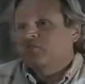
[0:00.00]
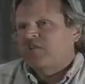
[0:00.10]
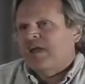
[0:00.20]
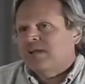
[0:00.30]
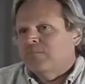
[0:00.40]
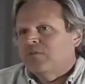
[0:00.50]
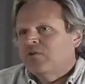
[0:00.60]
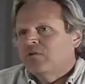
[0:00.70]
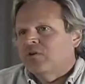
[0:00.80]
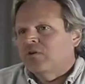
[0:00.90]
Shack
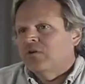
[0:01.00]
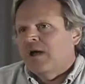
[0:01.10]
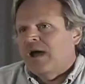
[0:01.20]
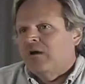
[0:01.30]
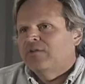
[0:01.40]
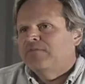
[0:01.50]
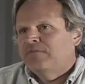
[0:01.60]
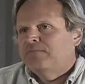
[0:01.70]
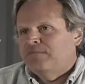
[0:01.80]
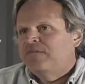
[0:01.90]
computer out of
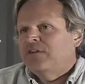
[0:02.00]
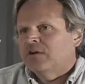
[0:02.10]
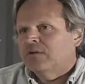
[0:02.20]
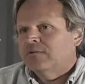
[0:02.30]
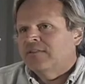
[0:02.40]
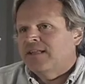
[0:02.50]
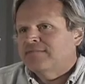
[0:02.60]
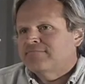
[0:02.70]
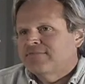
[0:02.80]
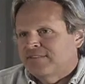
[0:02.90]
fear
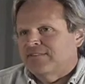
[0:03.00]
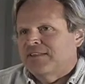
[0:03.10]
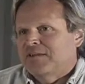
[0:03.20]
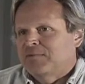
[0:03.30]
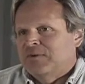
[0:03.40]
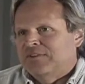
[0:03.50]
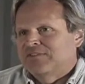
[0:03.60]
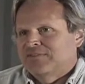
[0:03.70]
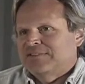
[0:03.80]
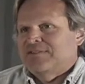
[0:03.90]
that this thing
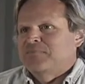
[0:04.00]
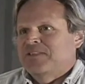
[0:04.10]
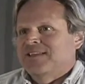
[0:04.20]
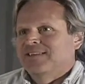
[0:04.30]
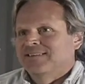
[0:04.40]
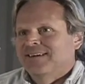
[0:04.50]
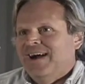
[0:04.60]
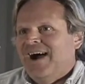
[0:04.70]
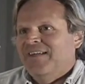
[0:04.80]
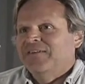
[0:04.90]
was something
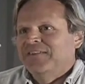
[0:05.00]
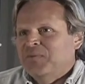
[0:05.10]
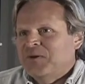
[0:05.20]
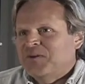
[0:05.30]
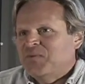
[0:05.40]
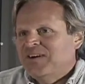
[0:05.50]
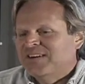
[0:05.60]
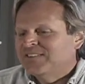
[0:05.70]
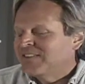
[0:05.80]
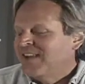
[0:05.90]
other than what it
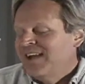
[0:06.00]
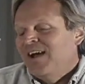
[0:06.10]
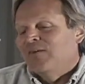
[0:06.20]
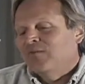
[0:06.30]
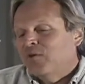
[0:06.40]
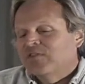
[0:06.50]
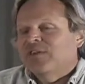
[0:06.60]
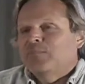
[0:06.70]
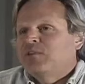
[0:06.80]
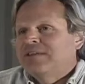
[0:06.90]
was. Of course,
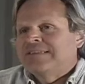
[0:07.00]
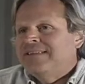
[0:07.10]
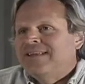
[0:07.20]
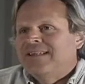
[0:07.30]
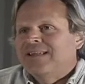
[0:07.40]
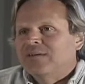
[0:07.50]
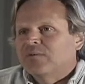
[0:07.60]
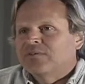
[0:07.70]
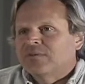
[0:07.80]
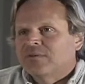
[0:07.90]
I plugged it in, and it
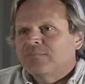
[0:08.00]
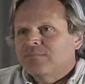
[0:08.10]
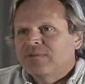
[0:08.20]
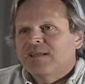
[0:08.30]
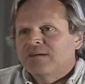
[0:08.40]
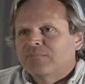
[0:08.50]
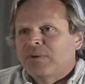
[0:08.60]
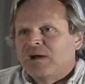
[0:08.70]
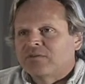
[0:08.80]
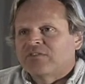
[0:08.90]
was a, you know,
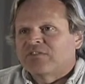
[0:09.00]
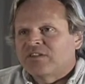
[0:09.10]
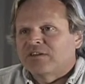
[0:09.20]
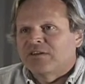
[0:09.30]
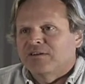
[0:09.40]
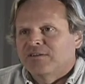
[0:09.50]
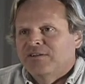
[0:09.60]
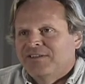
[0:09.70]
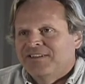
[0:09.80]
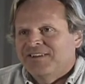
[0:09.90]
pound of silicone,
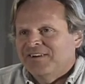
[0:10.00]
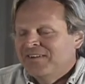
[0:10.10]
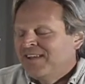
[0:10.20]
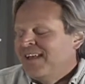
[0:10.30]
you know.